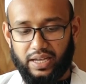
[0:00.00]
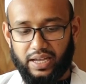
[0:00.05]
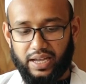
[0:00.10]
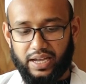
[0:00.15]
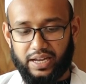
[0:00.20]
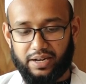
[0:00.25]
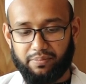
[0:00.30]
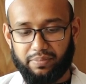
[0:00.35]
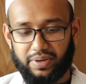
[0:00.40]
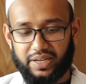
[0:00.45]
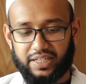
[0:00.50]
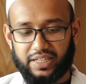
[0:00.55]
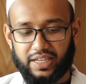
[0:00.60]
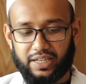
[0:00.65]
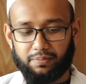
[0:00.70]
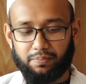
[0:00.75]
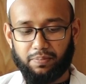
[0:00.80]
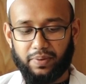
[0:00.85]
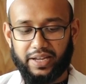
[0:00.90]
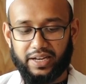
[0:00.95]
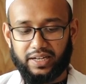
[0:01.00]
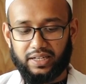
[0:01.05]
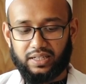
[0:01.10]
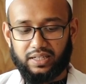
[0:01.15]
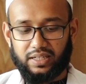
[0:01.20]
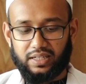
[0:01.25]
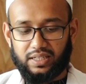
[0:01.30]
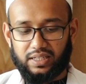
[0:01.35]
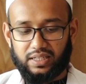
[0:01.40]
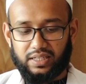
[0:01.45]
And median plane
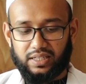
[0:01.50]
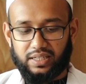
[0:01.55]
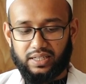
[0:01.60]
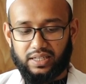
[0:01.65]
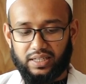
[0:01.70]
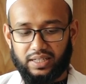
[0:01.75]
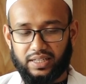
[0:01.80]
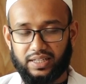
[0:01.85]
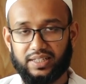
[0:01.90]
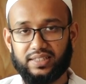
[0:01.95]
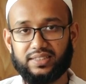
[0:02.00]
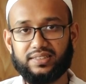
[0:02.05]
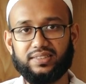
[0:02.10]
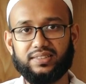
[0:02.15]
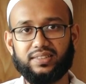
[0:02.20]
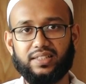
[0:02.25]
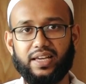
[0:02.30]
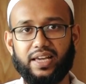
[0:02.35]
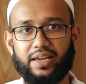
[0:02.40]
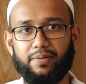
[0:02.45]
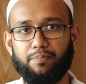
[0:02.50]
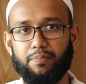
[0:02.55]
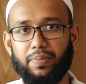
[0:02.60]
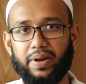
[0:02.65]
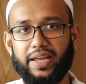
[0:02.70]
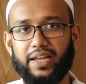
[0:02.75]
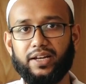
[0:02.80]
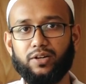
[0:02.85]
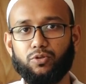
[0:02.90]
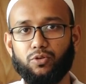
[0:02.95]
is a
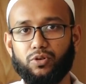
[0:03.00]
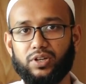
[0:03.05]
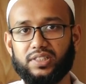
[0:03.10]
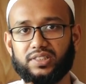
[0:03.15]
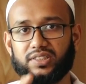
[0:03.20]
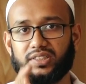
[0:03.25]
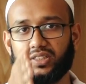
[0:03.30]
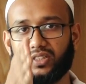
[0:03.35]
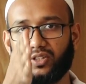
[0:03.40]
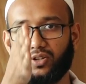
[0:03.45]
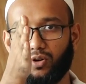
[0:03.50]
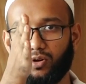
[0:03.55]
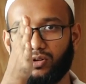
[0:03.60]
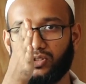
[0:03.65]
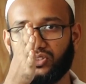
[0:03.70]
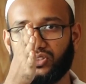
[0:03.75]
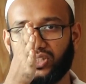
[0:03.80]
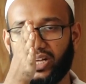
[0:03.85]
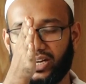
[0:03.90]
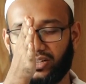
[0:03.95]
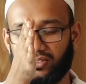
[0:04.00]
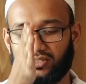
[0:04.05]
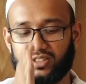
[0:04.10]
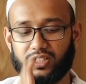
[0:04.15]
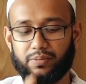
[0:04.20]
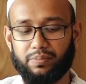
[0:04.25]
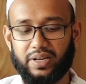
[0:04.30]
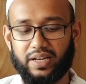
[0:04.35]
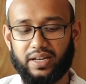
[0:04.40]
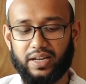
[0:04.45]
plane which crosses across the
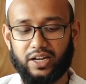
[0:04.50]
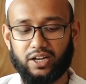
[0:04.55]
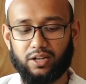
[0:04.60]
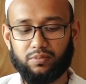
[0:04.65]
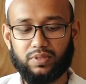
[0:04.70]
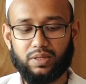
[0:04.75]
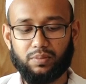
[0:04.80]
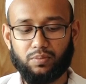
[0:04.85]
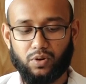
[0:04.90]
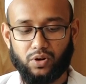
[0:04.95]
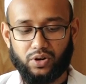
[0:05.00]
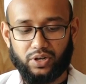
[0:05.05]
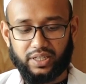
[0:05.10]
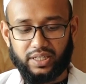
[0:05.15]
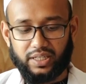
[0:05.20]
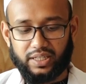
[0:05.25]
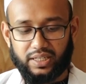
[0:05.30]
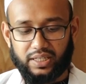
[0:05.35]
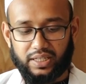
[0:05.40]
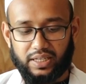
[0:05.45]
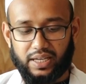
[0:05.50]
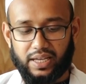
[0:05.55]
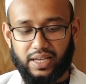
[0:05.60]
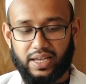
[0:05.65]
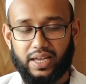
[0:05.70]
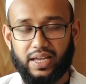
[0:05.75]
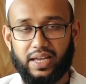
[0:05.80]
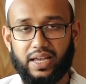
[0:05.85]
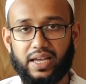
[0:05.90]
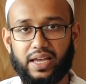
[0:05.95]
midline of the body,
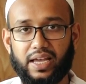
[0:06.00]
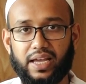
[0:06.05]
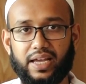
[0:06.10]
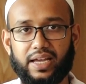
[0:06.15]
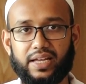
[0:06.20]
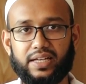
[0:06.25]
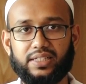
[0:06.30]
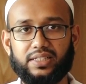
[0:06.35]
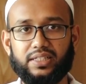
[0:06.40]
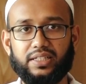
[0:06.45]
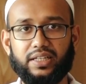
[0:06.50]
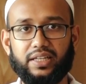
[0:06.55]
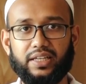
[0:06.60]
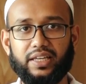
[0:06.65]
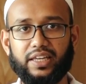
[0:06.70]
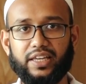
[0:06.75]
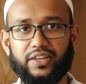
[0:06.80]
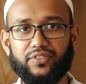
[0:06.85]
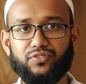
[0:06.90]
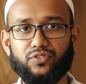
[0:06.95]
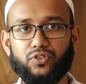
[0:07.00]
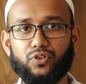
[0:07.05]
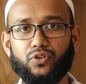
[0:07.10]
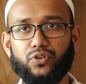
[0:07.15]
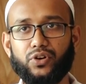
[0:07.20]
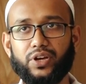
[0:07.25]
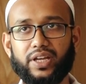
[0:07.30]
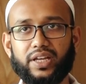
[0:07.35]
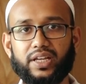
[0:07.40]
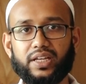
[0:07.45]
and if
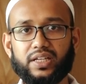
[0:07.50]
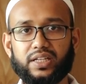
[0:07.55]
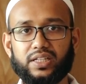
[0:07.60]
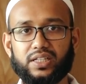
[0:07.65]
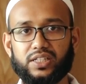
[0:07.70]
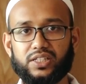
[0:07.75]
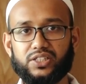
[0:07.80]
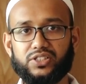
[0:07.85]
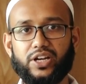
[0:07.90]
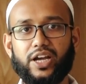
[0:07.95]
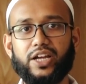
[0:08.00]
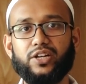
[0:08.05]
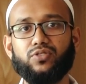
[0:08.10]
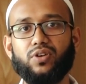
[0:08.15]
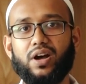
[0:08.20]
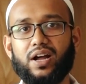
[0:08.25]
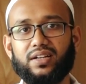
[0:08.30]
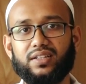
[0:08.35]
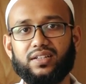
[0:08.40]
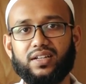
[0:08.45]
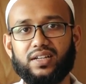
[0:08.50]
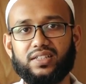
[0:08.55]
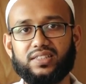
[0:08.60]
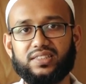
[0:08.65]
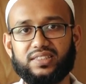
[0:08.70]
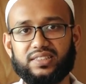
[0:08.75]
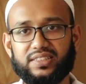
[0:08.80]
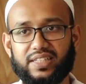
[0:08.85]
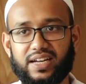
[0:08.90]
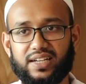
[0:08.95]
we try to
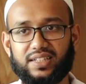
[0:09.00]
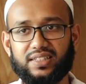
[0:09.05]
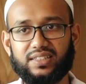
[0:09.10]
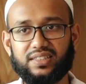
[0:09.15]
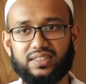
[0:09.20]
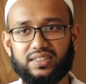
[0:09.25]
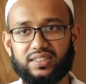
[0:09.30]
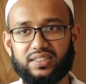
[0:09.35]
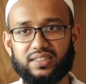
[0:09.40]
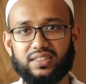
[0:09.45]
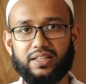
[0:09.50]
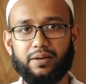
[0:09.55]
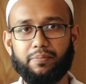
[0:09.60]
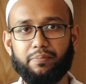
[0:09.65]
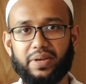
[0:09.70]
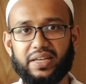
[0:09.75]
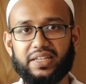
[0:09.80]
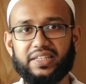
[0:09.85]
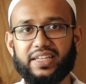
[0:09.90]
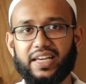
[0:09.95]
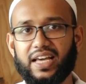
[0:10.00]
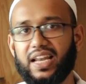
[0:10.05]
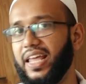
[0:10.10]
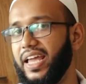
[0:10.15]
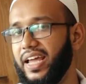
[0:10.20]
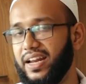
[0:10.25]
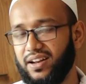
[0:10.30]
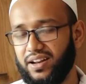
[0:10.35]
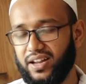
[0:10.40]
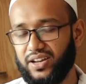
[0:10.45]
understand the medial
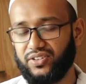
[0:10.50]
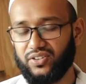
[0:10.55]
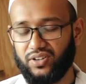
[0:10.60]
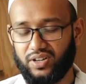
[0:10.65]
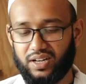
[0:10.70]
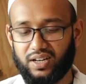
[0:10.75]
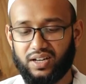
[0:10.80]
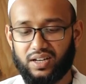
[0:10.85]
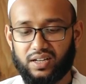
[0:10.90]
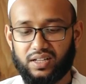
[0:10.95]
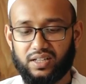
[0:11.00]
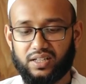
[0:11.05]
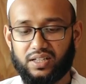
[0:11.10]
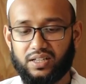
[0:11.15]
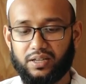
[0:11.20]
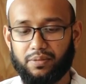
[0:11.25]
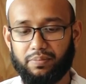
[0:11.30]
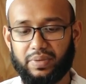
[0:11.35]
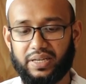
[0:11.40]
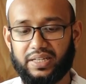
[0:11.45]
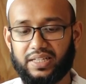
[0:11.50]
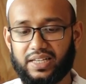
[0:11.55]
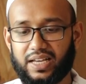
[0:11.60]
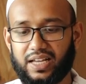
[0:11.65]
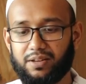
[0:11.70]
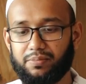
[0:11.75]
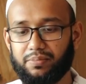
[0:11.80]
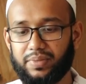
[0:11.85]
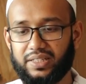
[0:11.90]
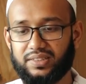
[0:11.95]
and lateral,
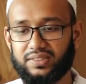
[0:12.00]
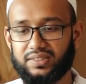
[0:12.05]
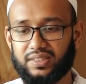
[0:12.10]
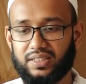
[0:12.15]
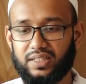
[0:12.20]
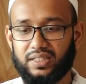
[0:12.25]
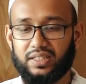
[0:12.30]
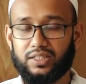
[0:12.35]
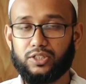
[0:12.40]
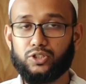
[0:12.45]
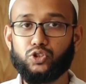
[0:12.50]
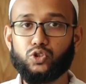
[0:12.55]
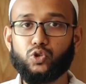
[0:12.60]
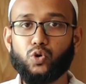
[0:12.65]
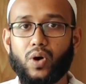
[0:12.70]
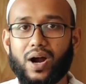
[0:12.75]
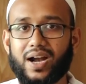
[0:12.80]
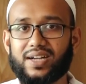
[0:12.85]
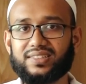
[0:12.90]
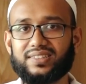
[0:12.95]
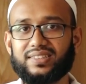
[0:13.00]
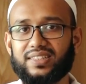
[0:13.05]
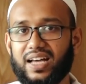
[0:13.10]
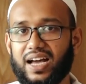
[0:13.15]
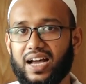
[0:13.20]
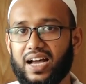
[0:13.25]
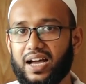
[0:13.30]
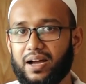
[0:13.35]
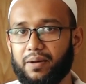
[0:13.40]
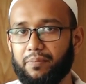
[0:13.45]
medial means towards
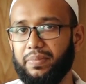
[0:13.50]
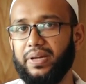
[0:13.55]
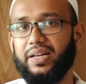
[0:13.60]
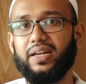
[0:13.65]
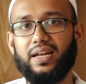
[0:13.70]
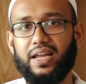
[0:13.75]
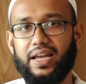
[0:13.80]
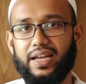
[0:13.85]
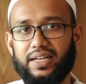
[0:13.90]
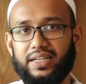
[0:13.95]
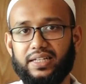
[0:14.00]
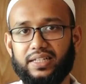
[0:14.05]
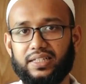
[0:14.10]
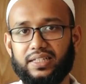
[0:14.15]
the midline